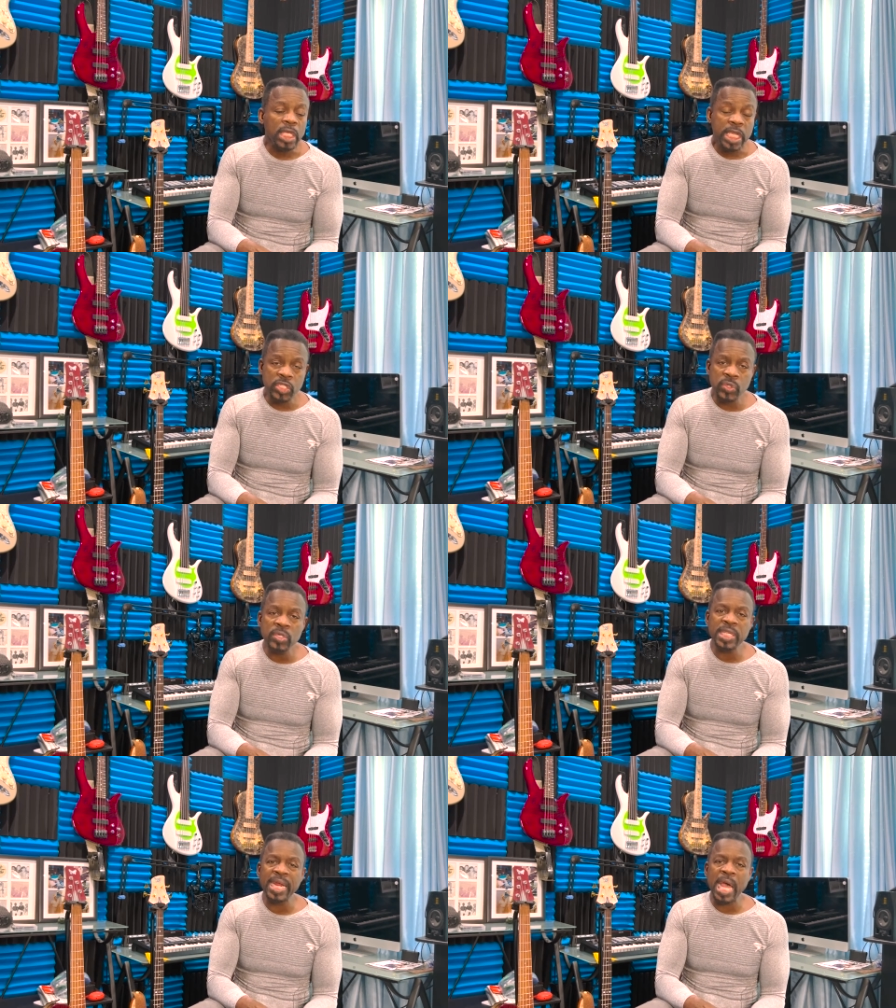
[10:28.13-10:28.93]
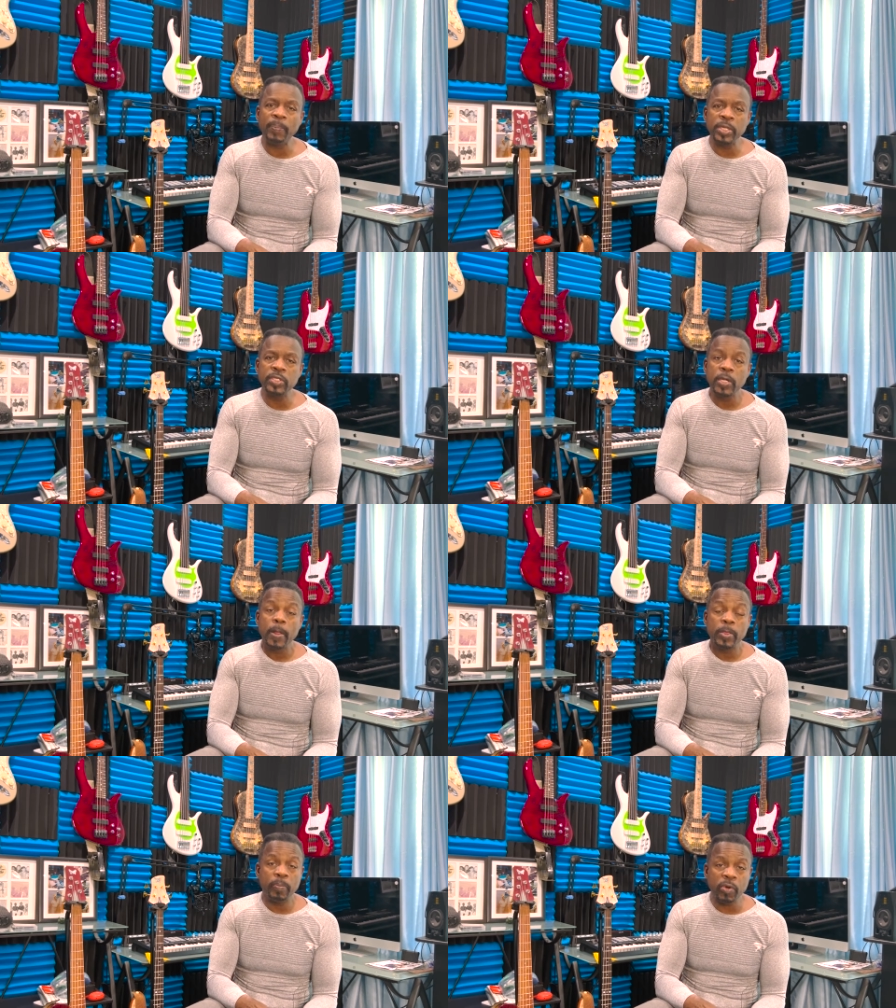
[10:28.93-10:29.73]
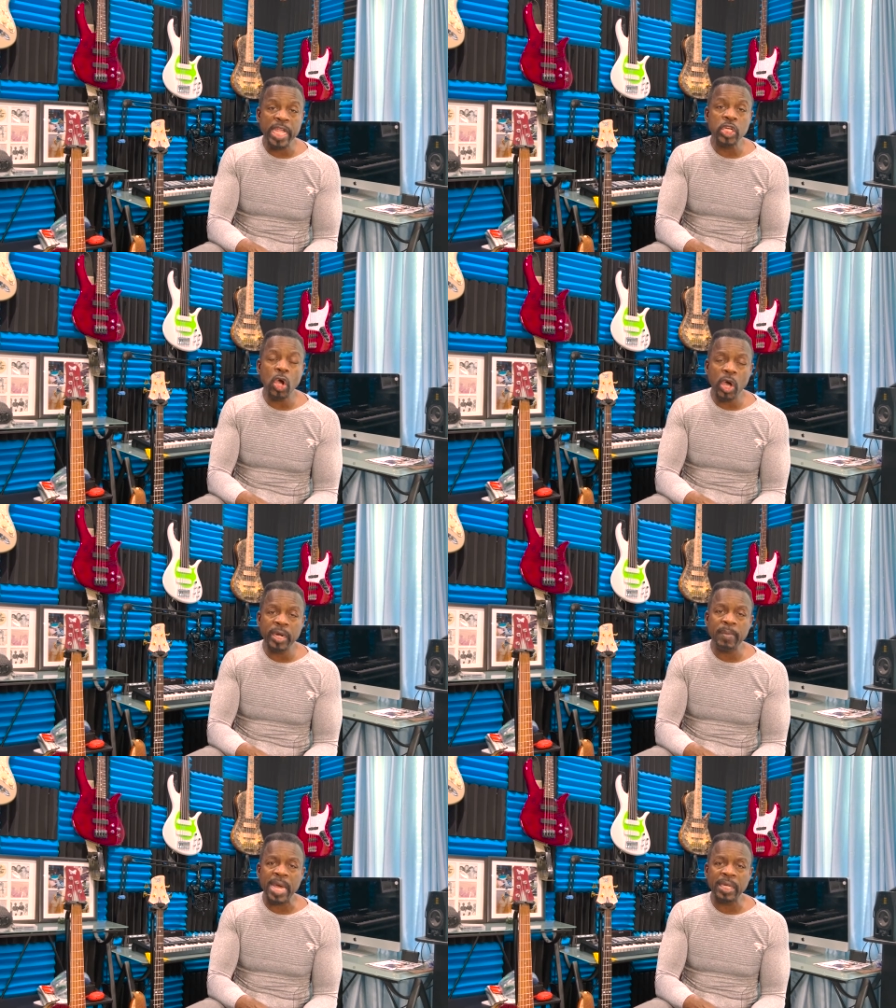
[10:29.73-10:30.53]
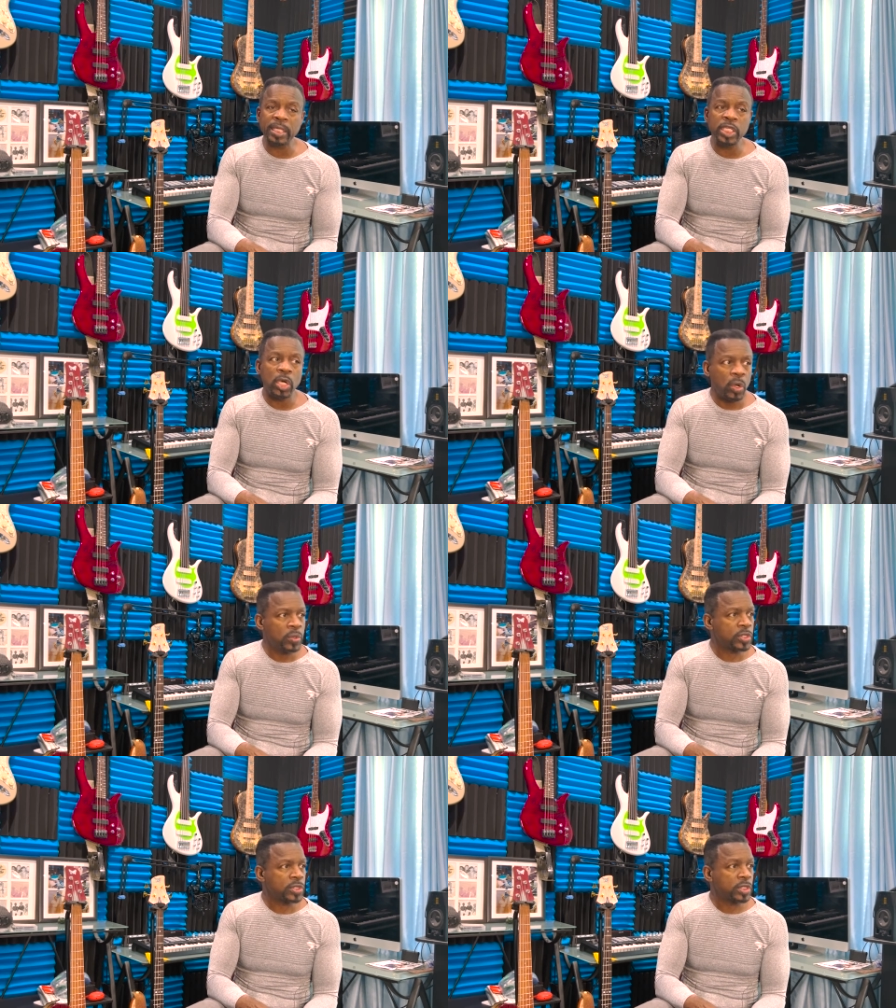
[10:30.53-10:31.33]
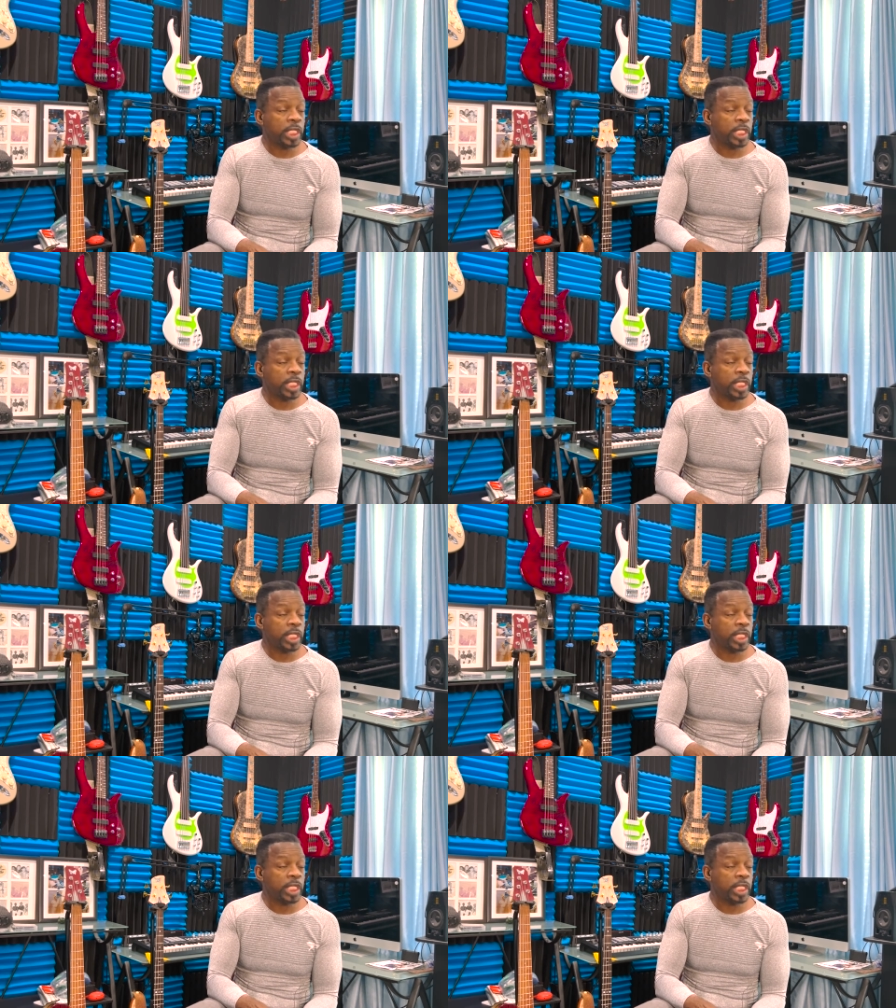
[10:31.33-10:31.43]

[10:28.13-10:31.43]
As soon as that happens, the brain automatically goes,